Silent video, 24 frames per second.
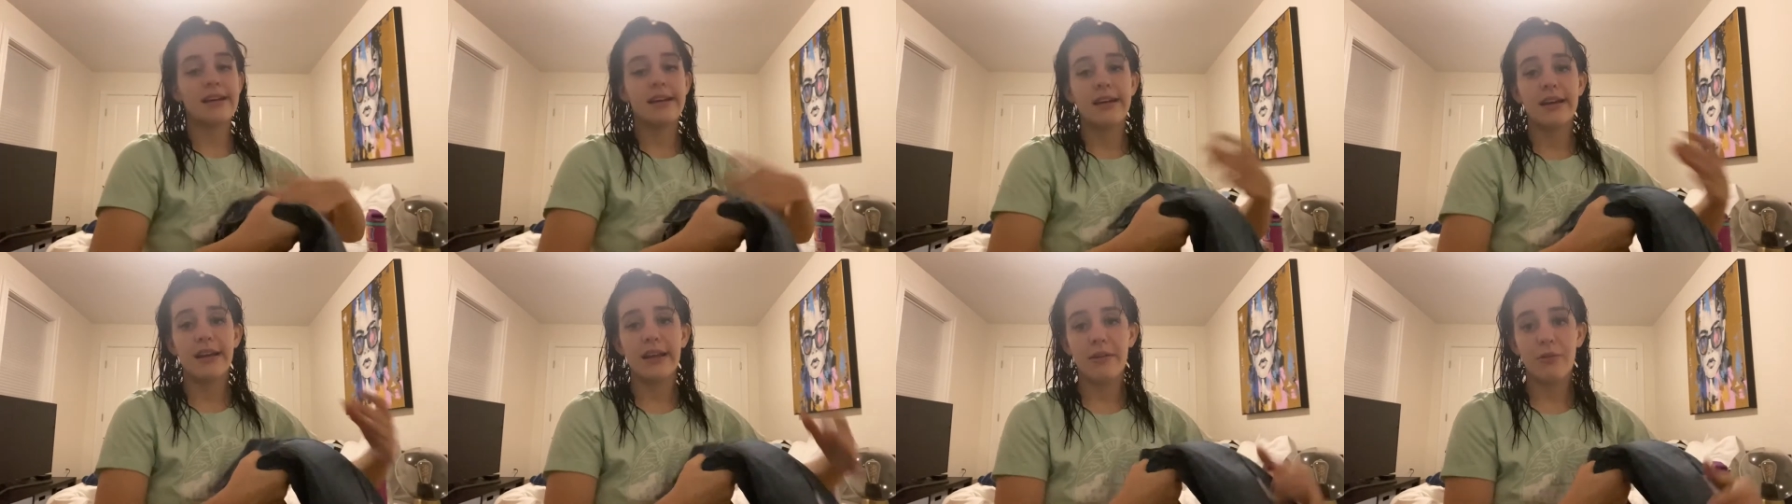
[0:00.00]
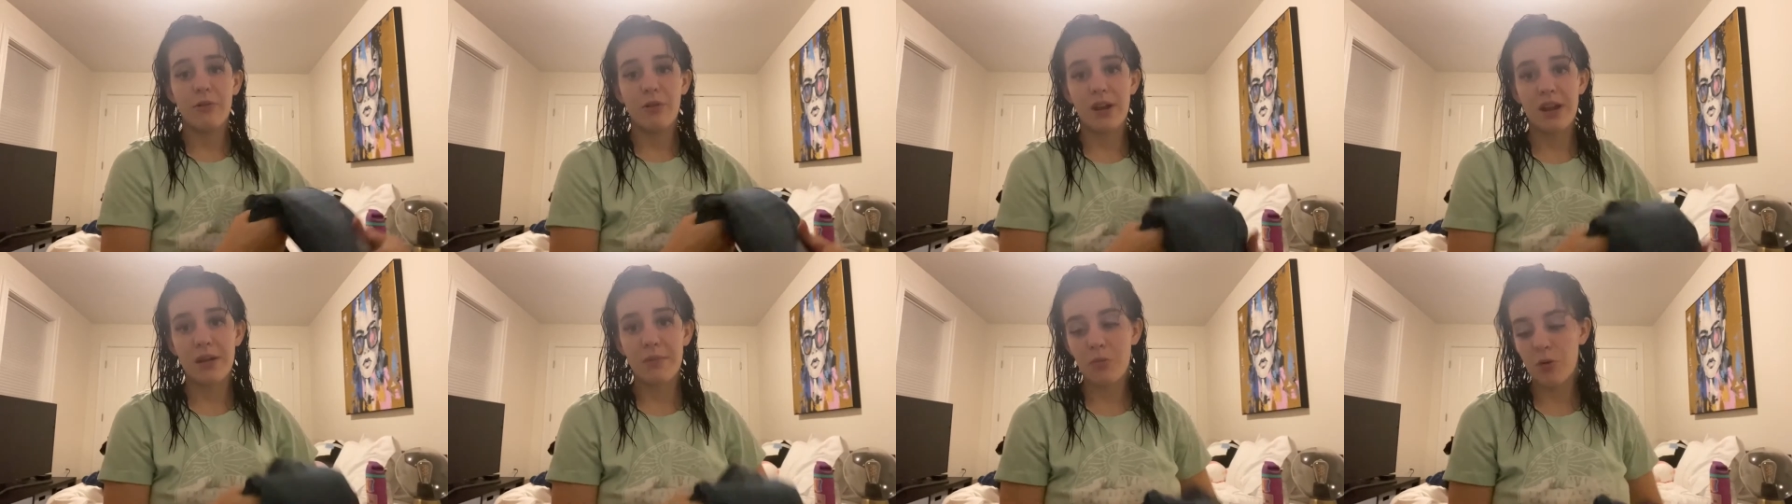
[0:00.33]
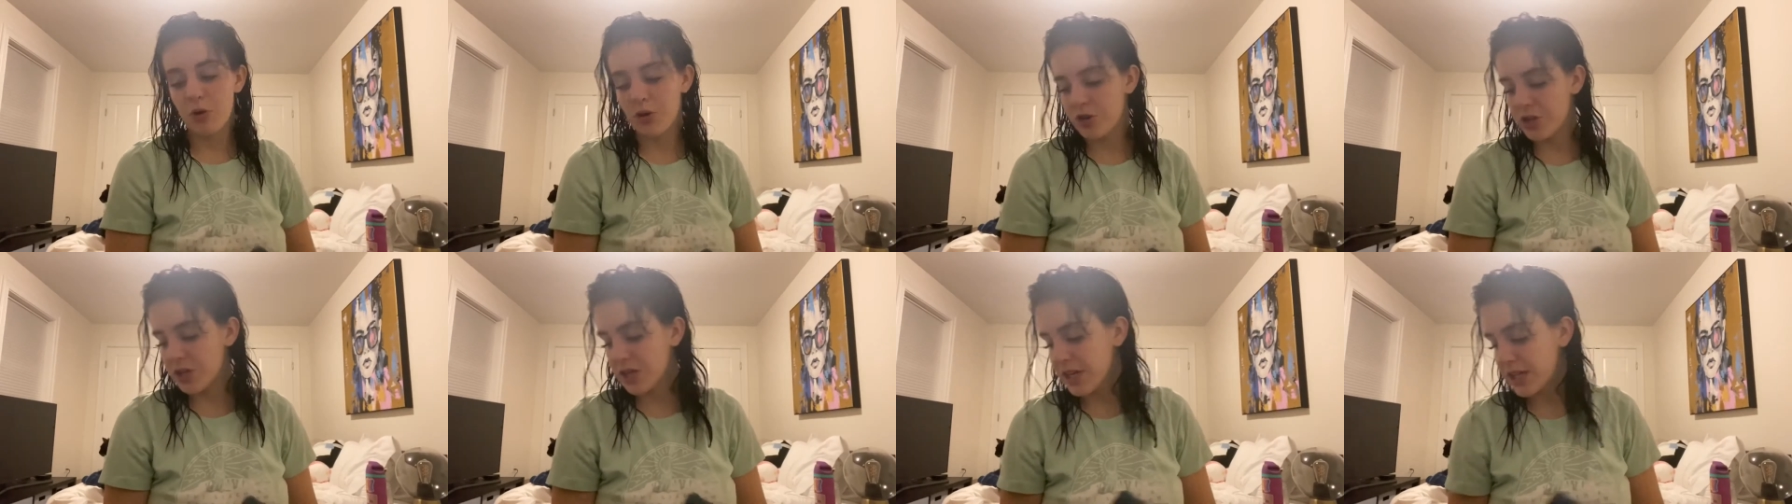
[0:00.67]
I wanted more
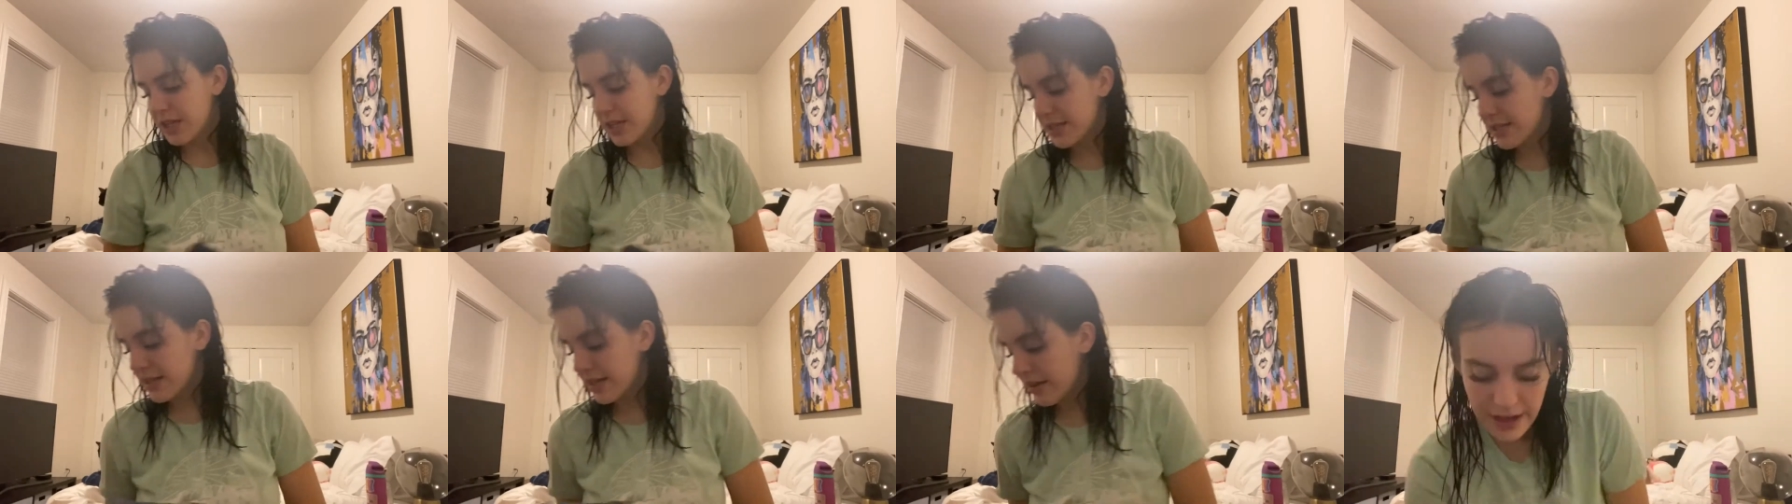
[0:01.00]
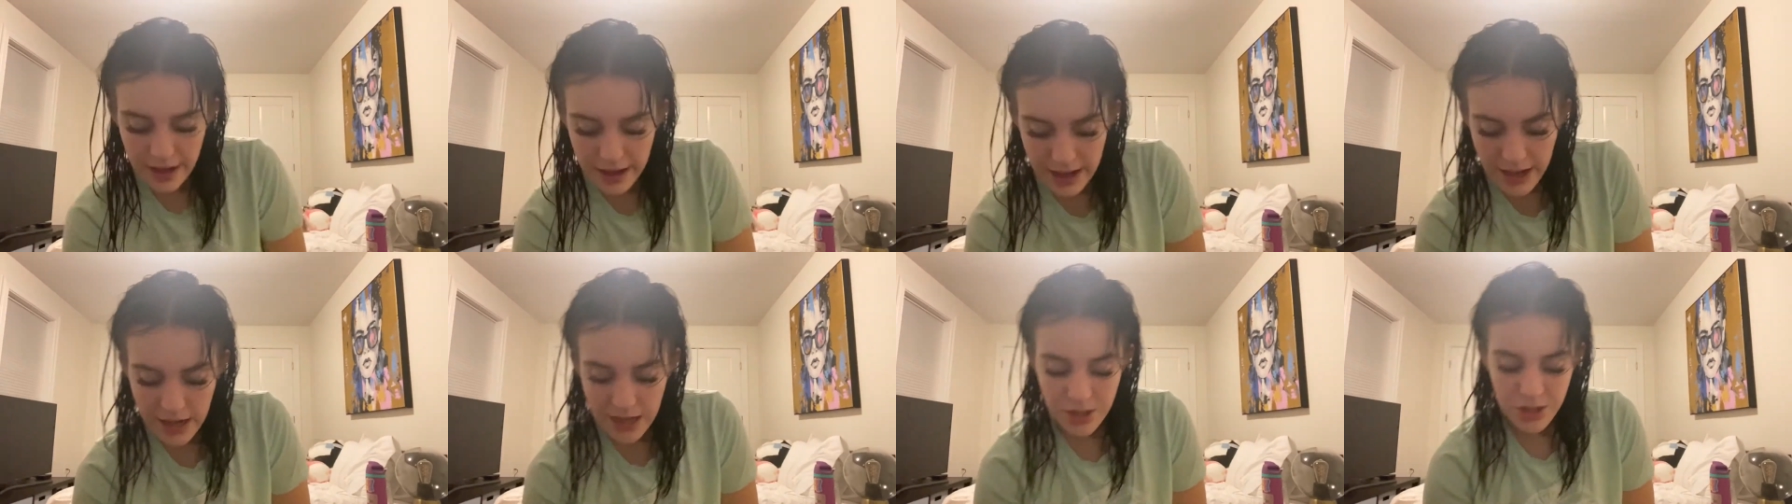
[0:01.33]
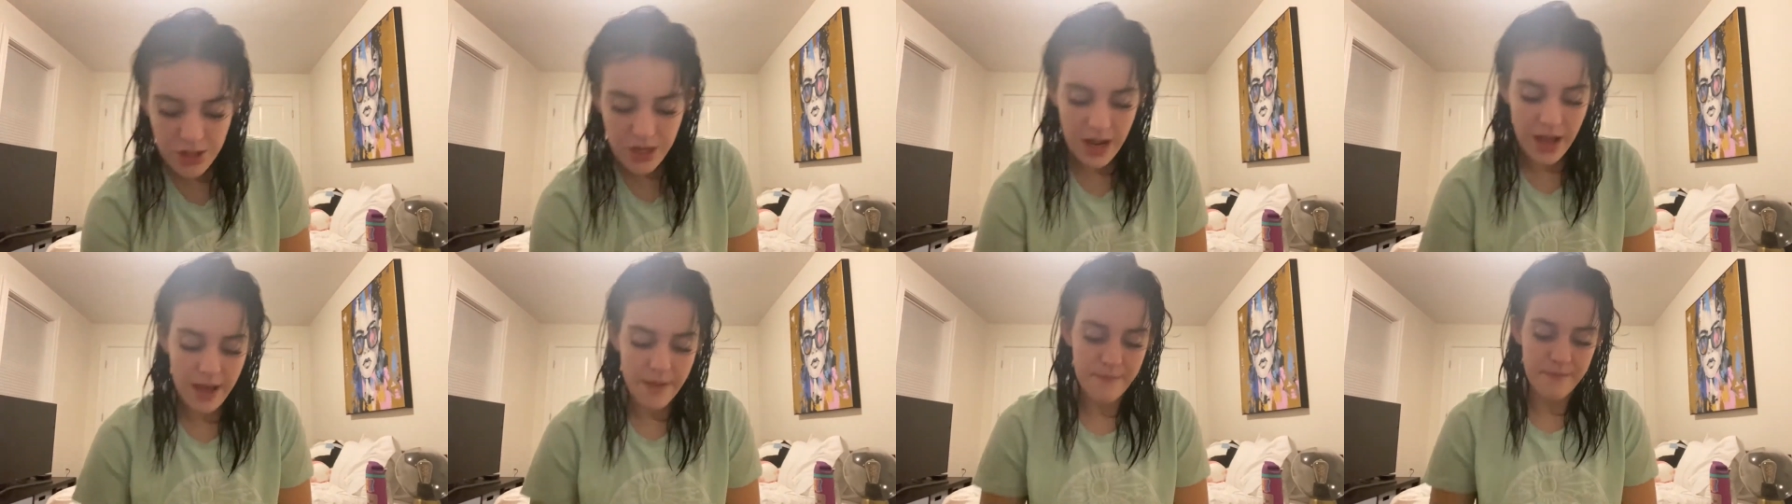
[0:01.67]
jeans.
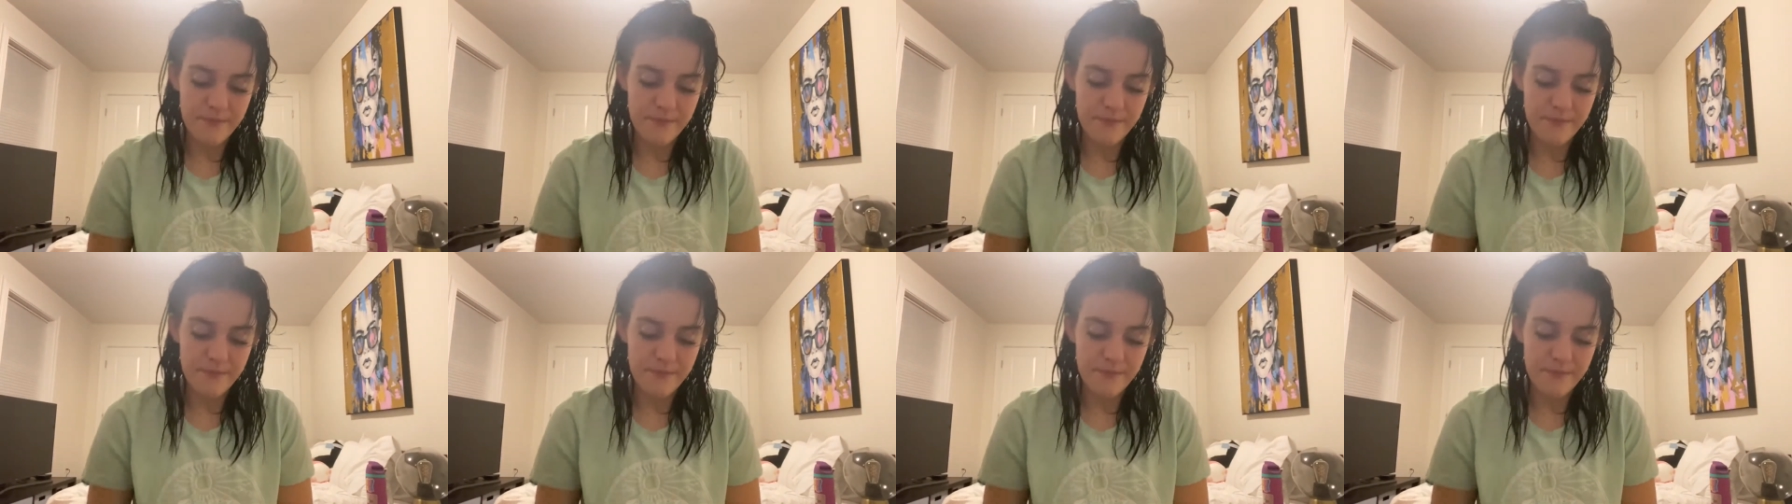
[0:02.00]
H&M.